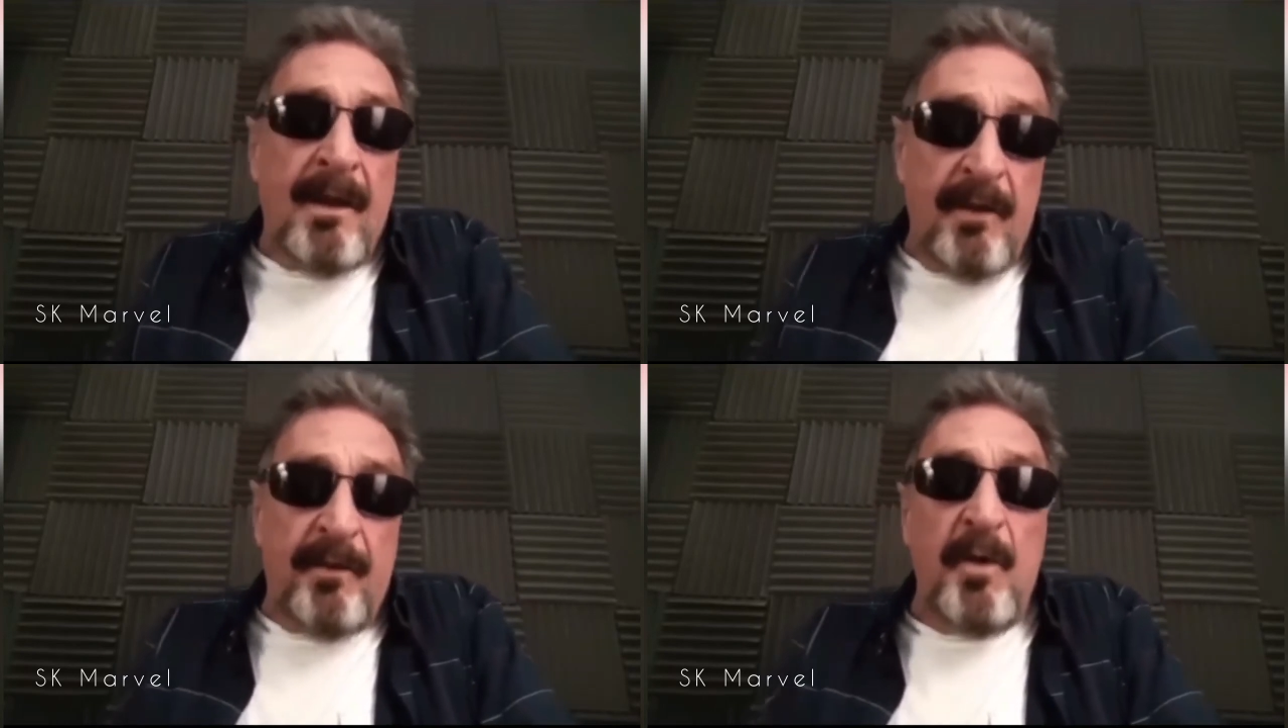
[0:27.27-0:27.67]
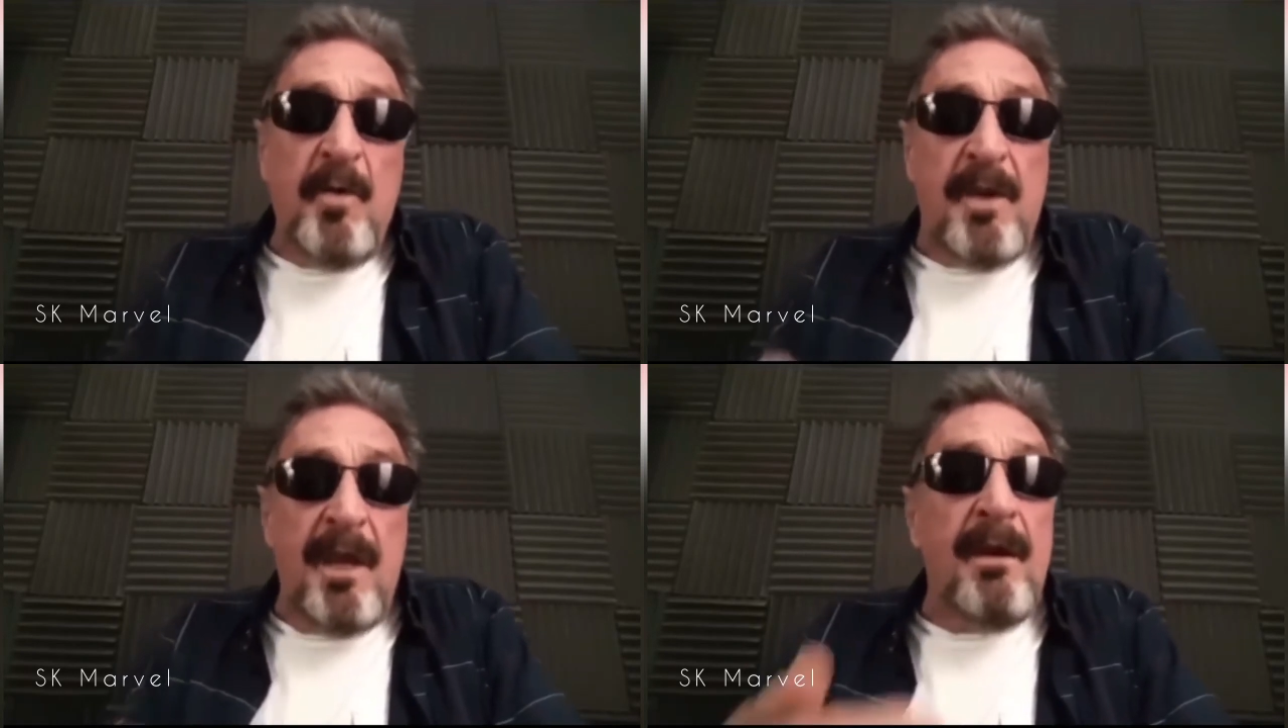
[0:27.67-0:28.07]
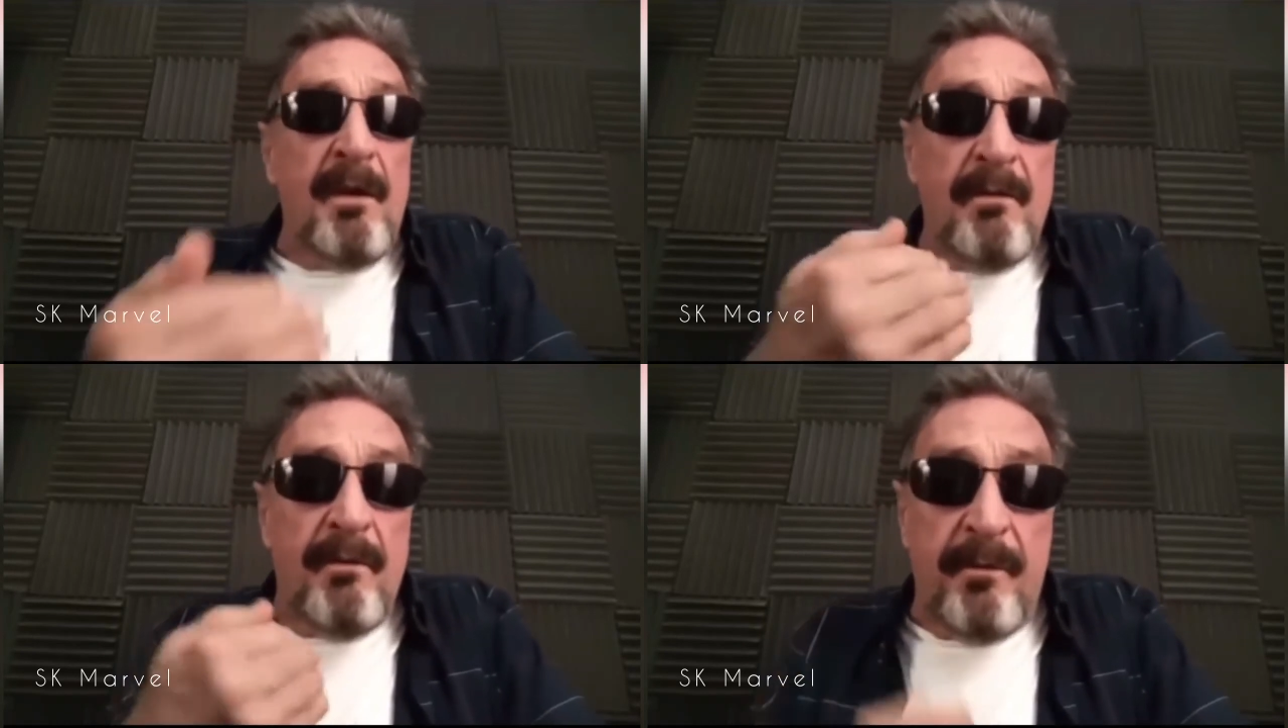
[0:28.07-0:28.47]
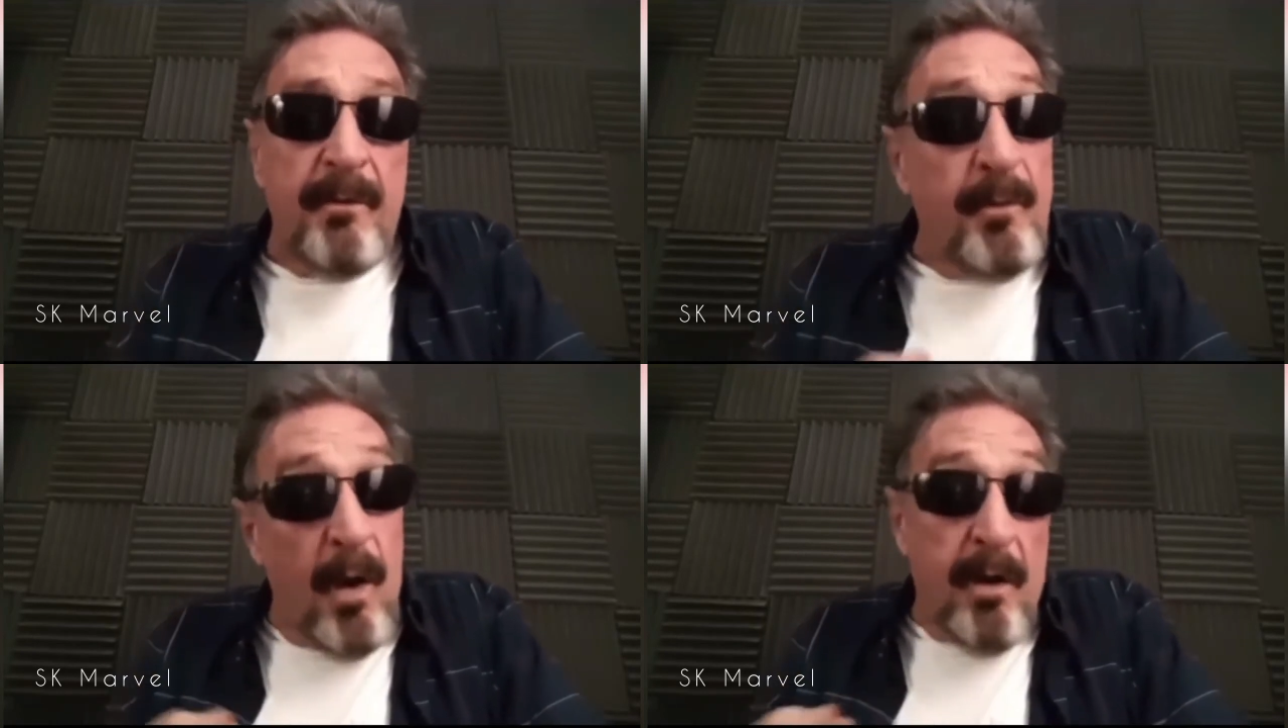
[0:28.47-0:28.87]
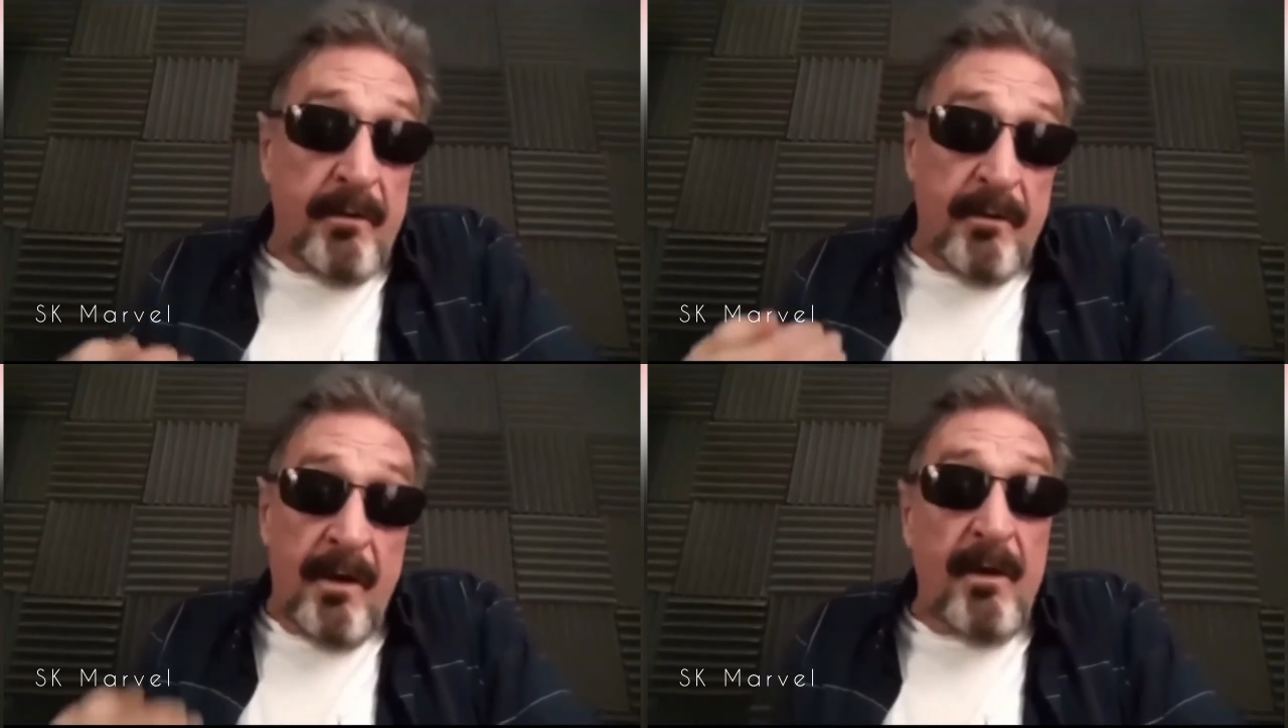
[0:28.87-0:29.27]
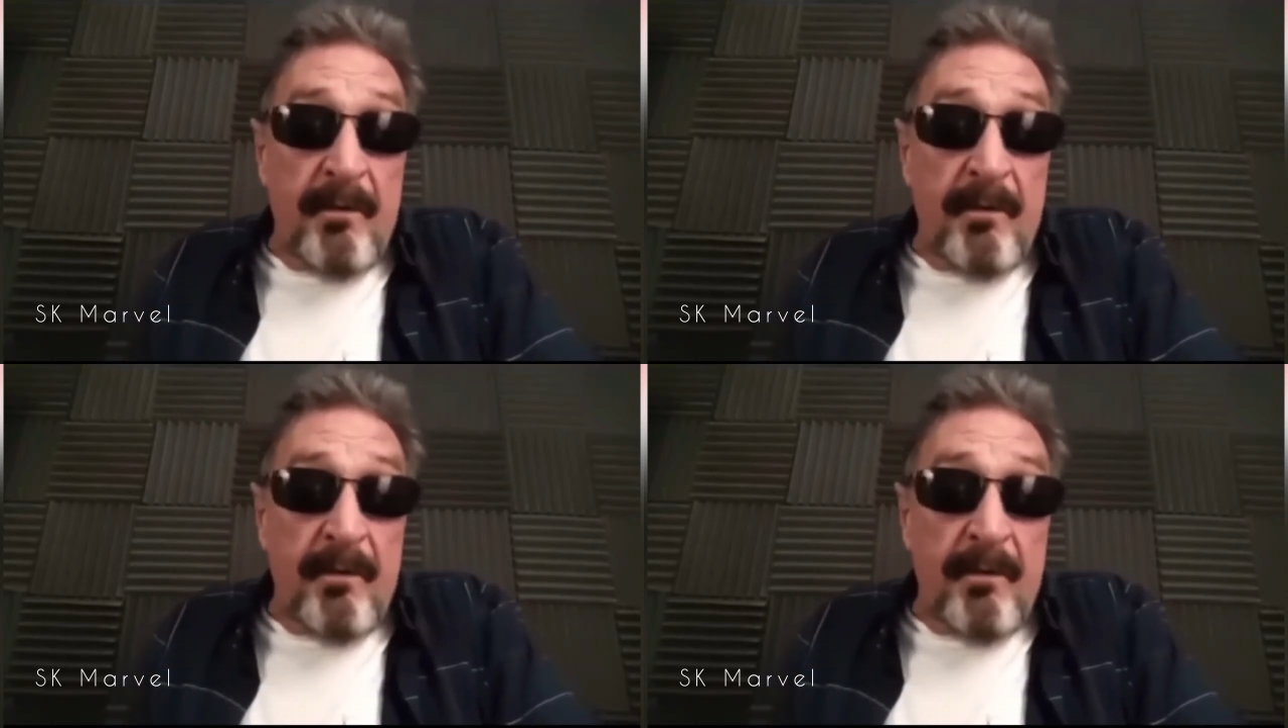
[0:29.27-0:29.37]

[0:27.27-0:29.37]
And if you give one